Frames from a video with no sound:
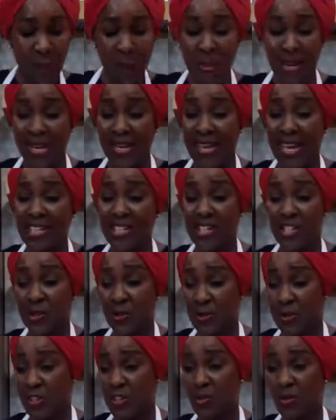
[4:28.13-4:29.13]
But I like to
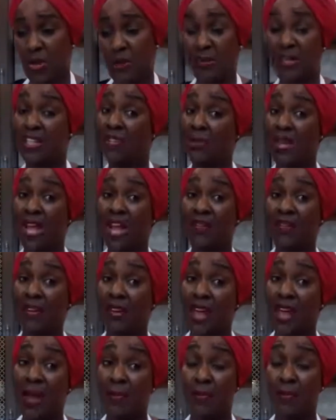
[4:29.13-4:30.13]
do it this way because you have a
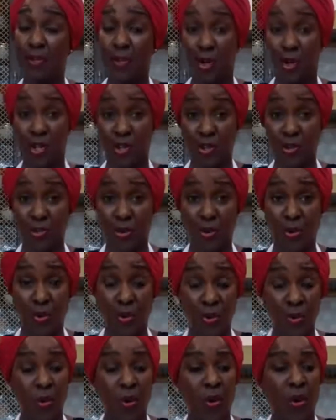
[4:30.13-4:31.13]
lot more
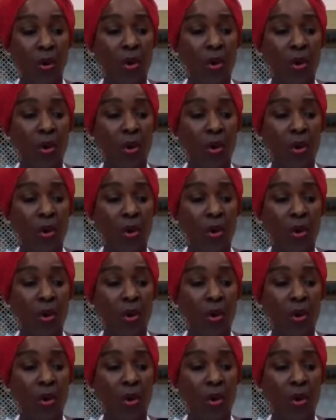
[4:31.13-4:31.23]
control.